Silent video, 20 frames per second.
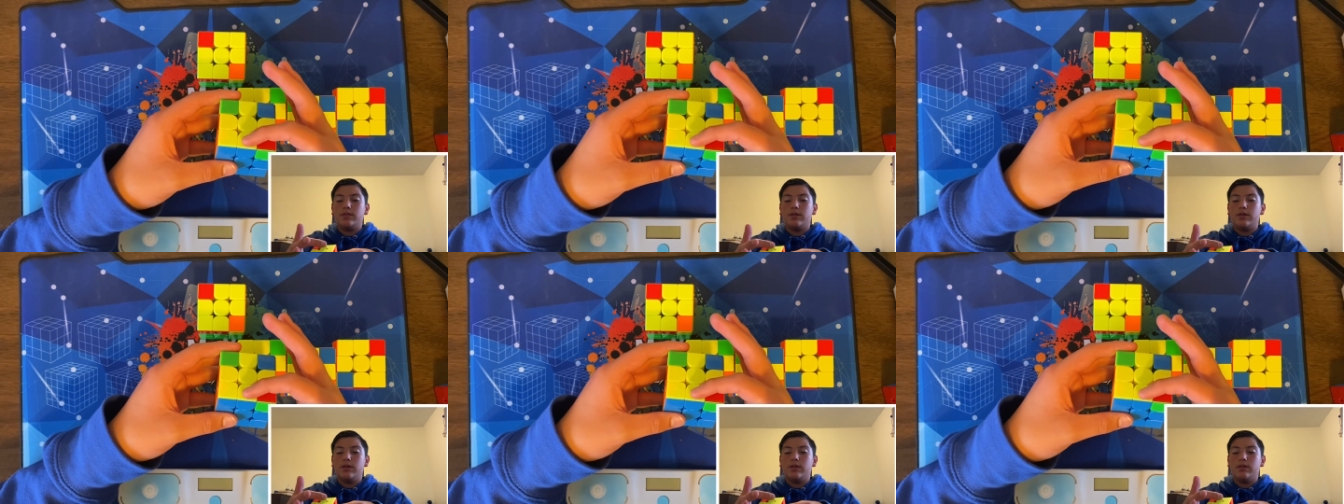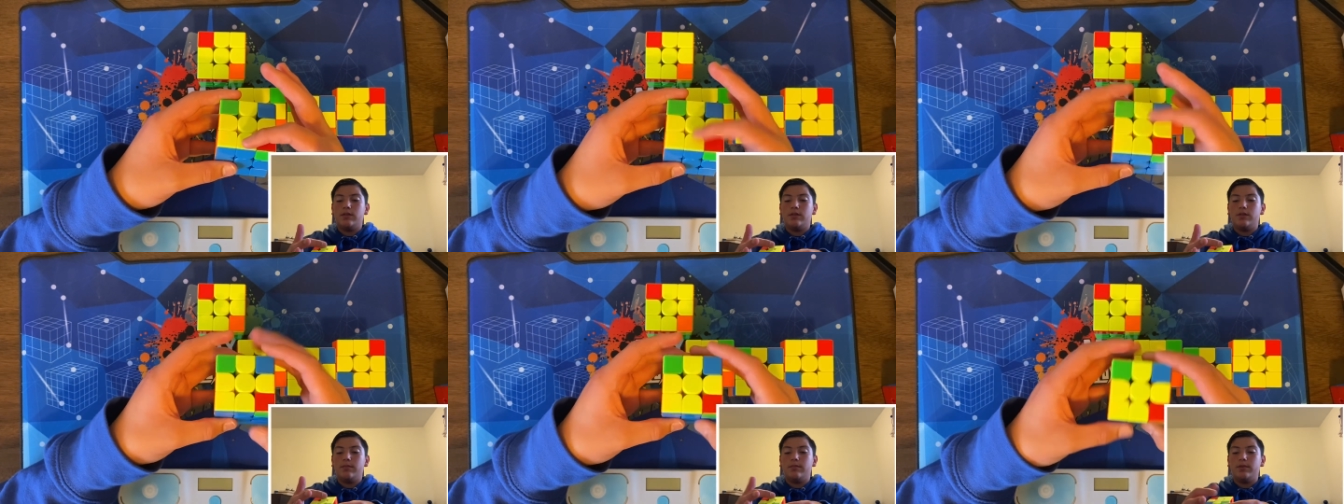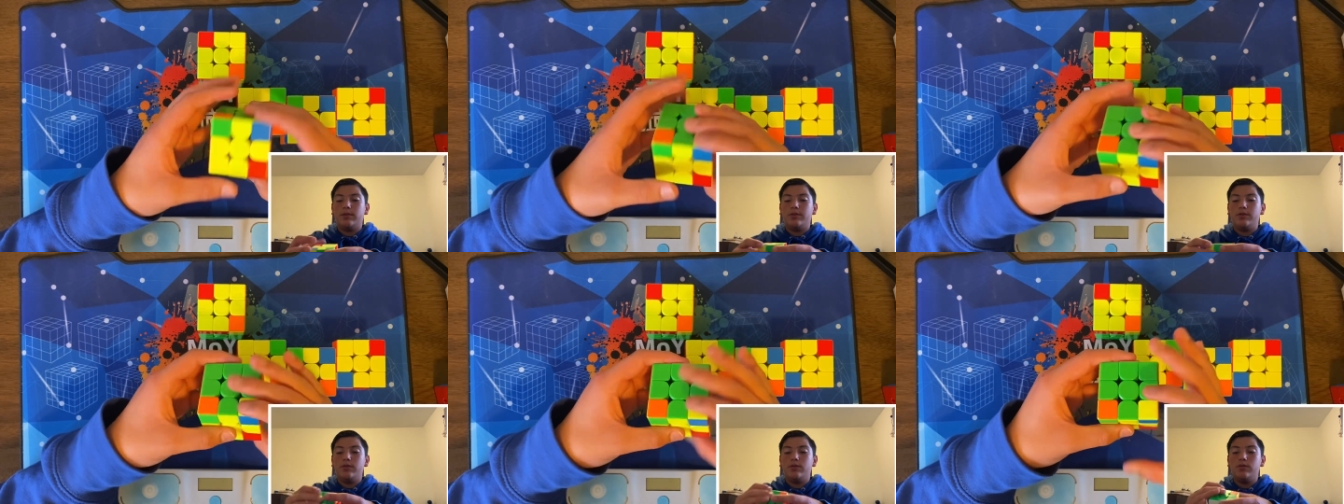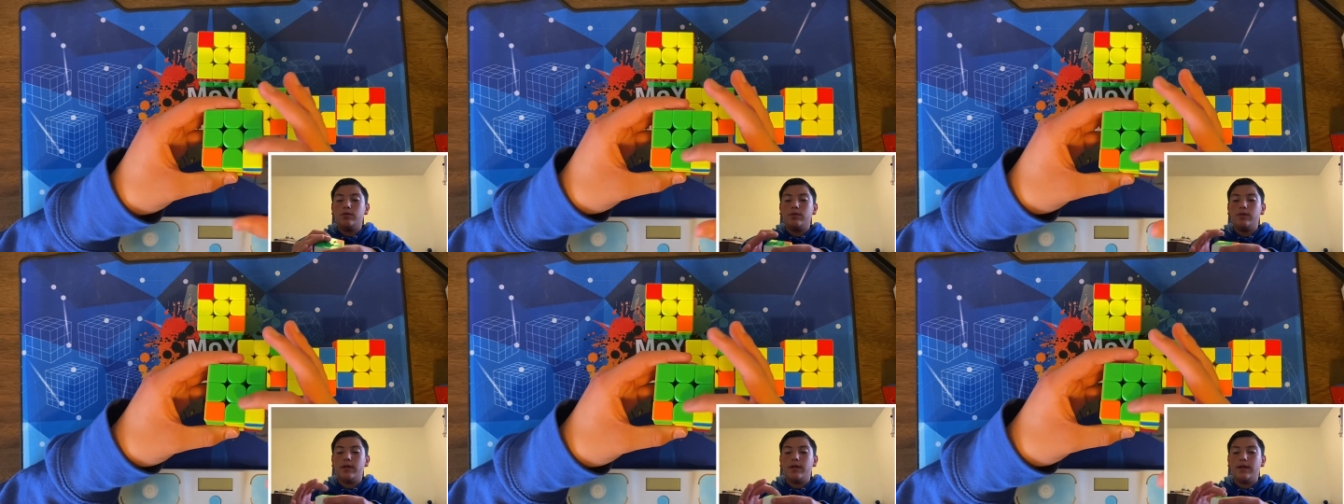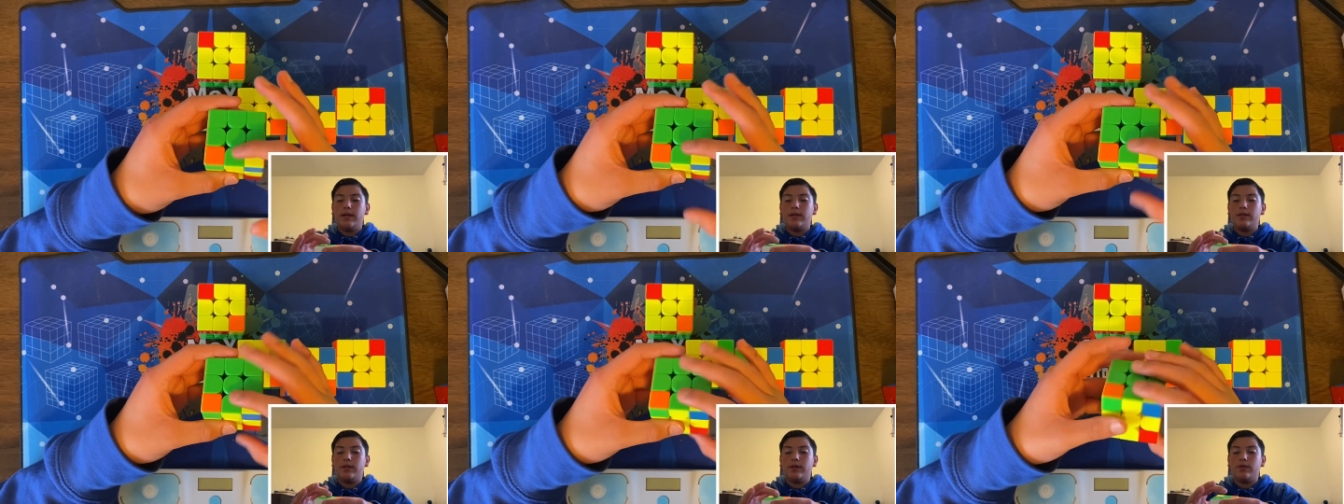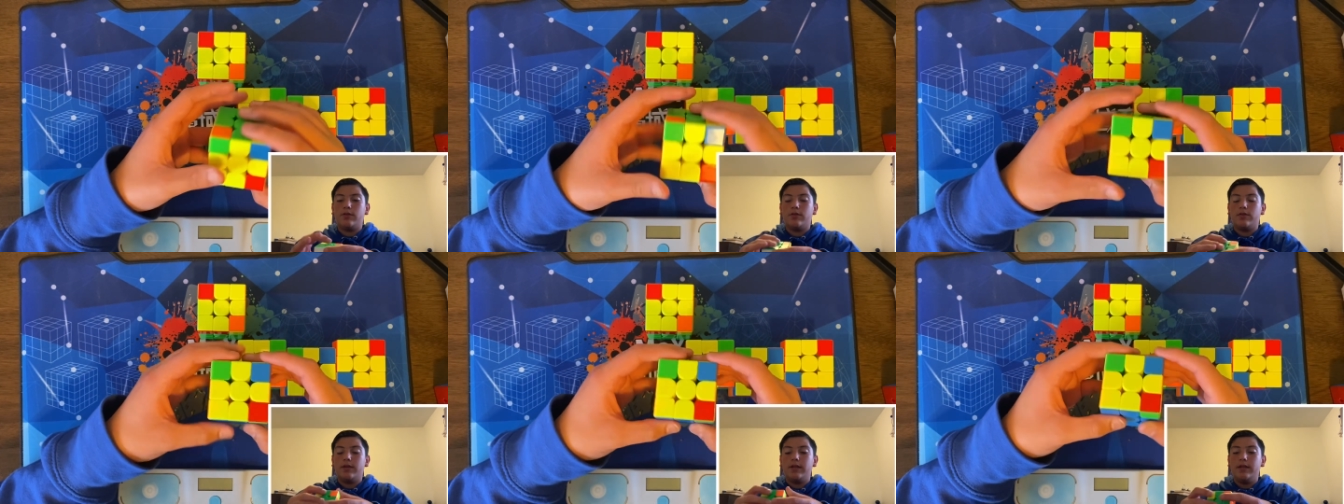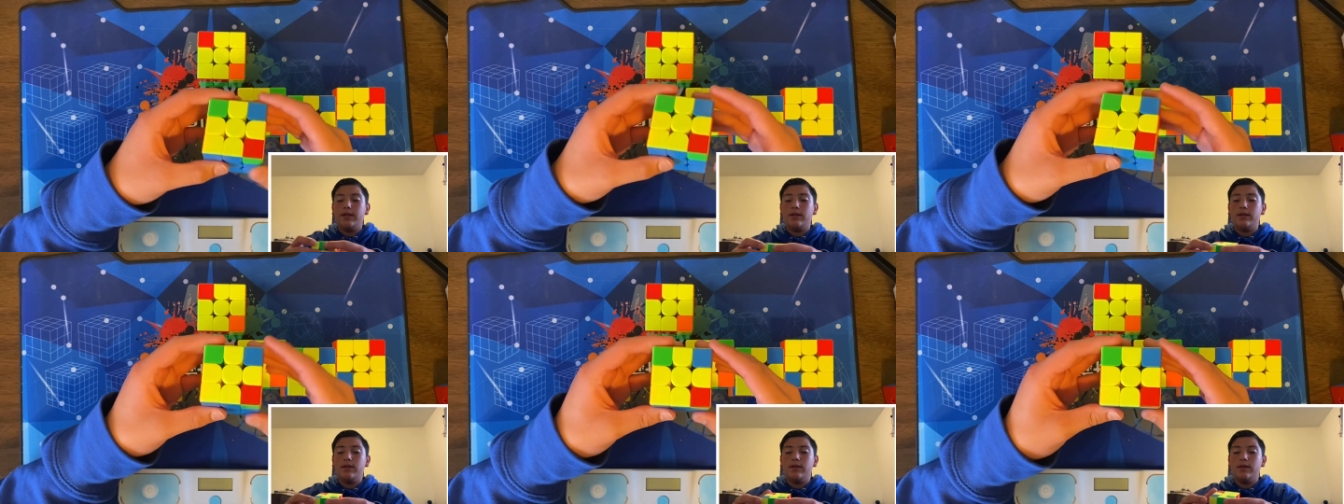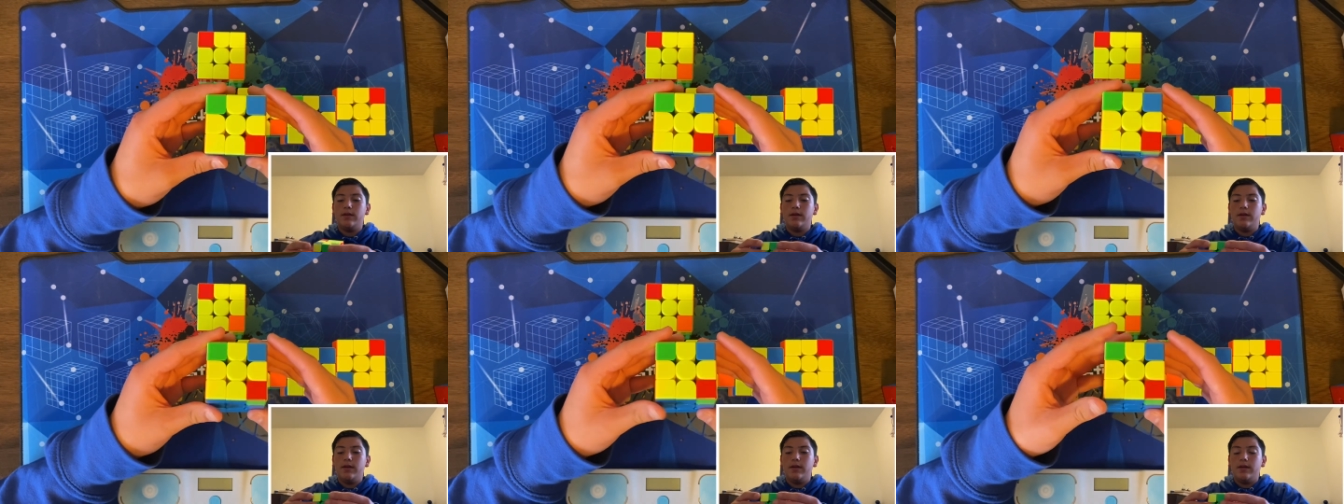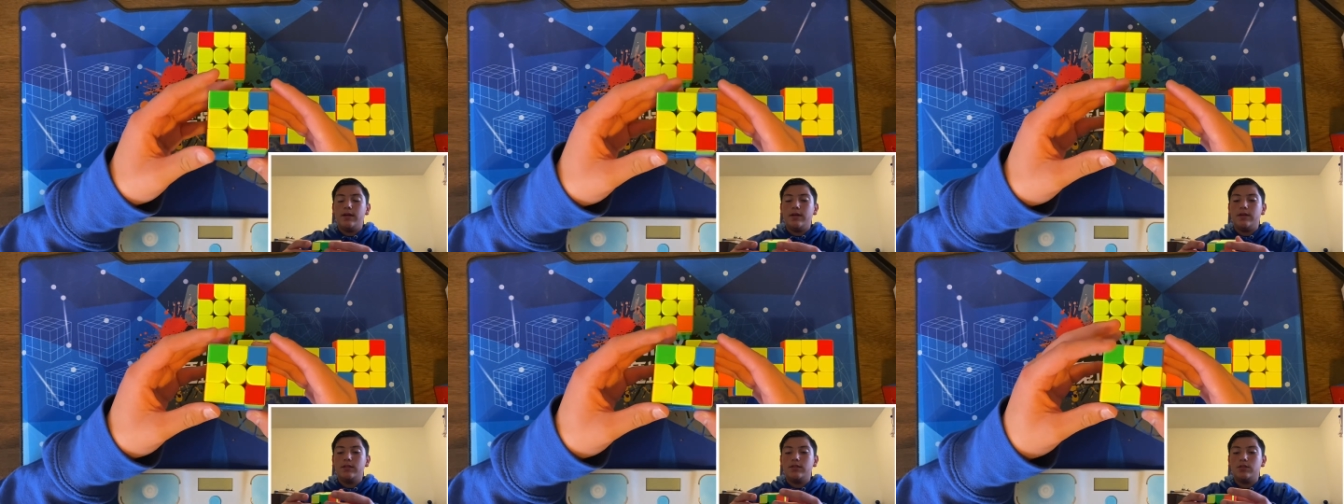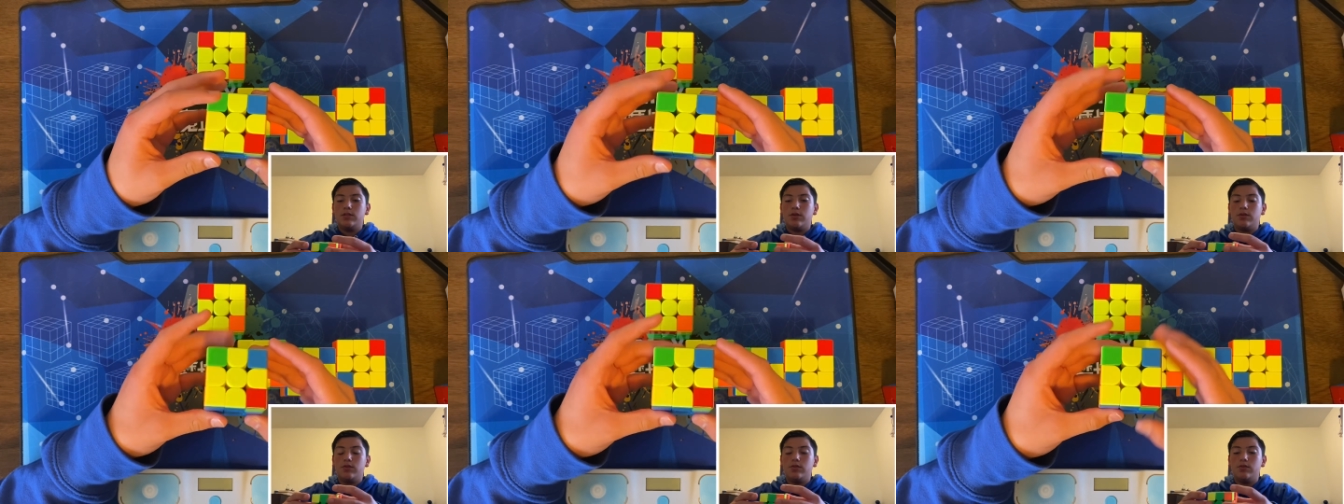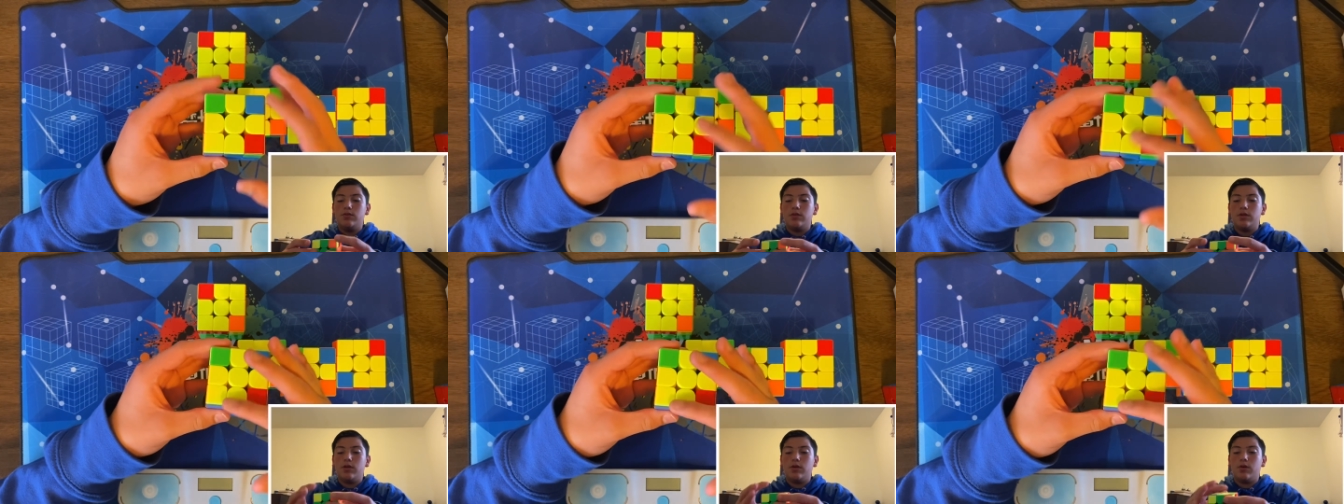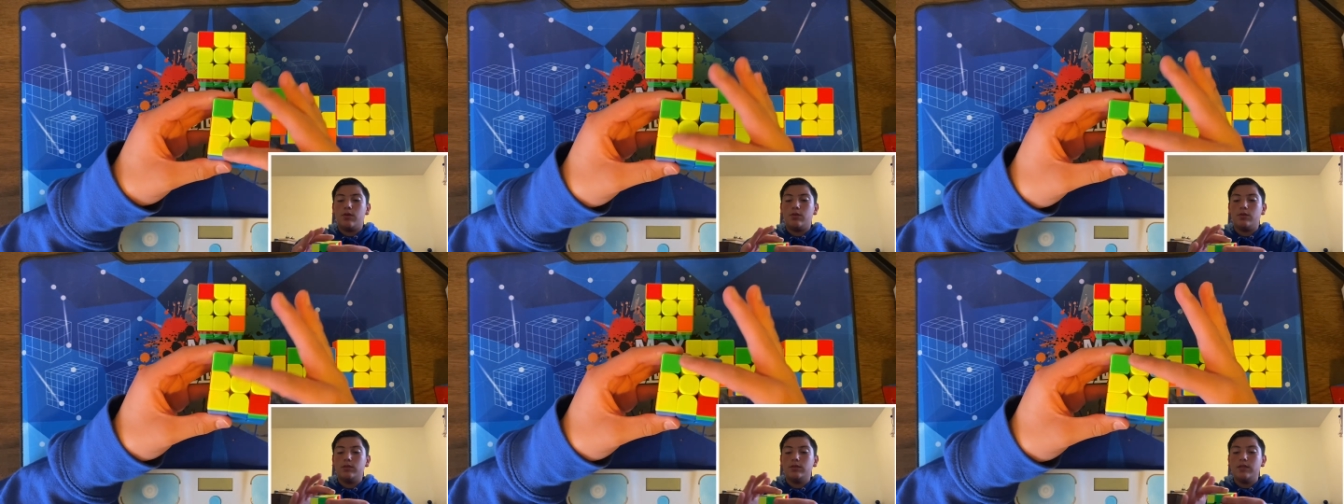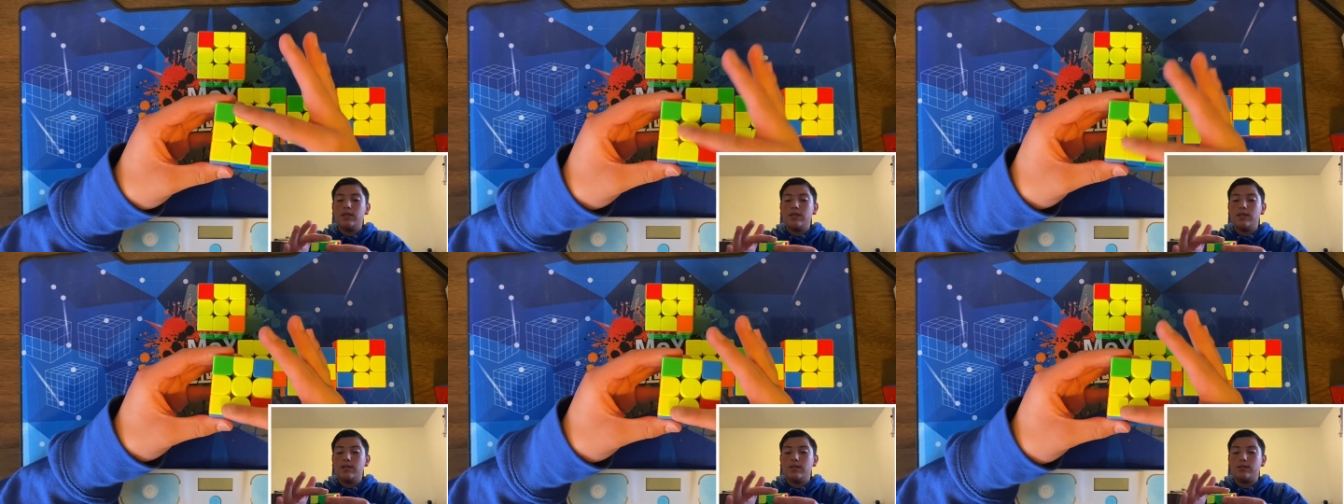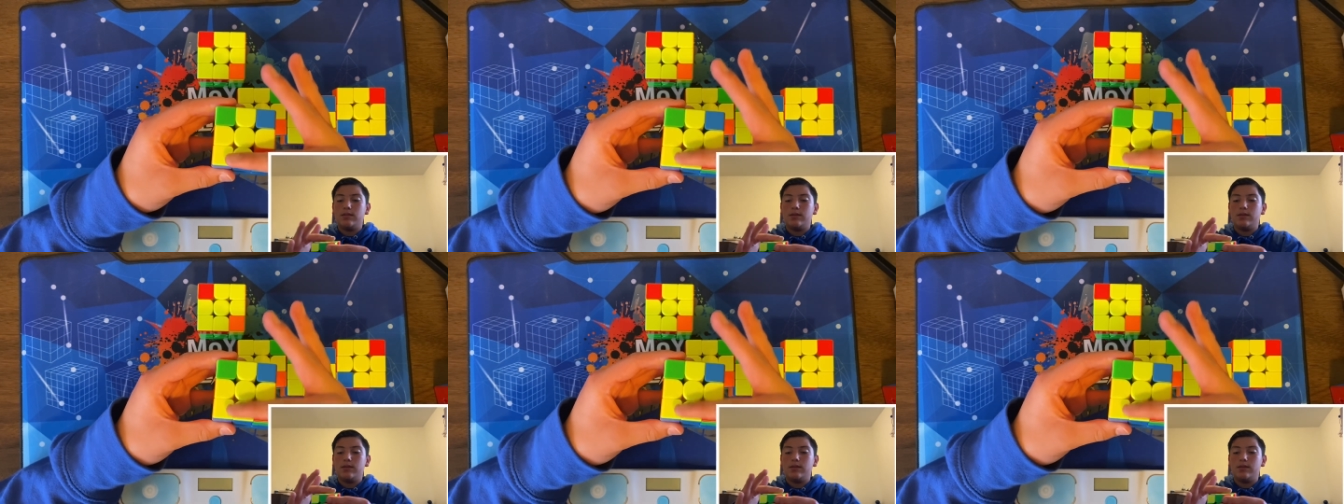the blue and the green, and so you can hold this